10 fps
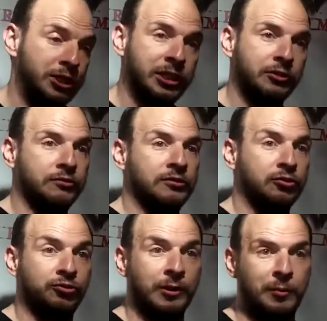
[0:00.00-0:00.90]
She can use it
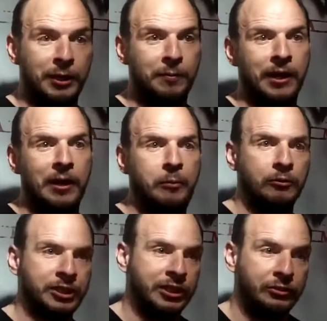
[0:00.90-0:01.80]
to trip people up,
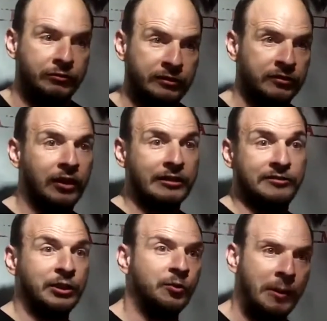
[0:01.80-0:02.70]
or she can use it to like
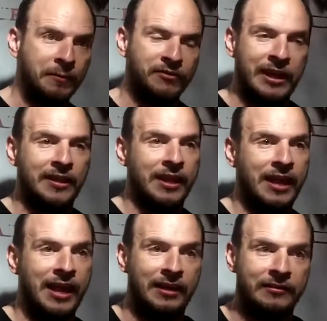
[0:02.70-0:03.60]
steal weapons out of
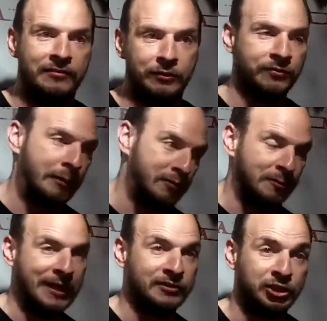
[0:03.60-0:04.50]
their hands, so if
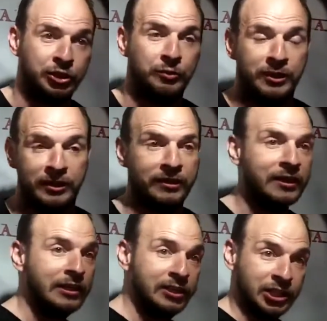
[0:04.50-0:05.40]
someone's about to shoot her,
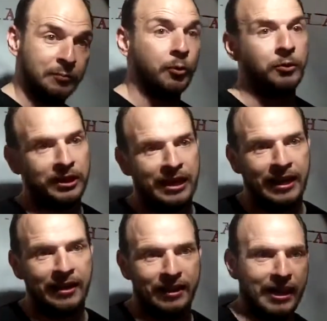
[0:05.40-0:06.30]
she can pull the
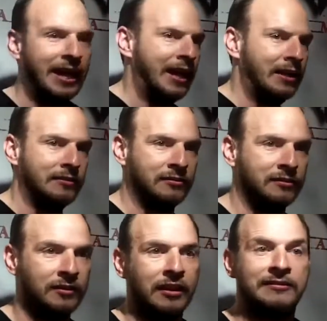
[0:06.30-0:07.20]
gun out of their hands
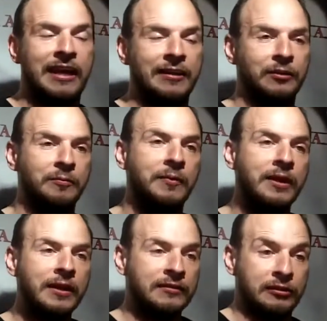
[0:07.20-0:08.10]
and attack
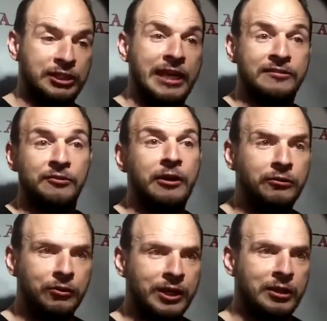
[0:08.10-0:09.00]
them. So she has her
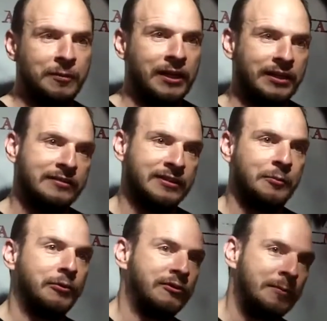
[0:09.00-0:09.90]
own unique abilities
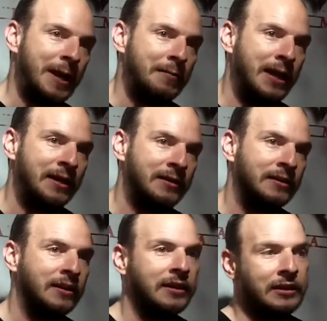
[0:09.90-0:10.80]
separate to Batman.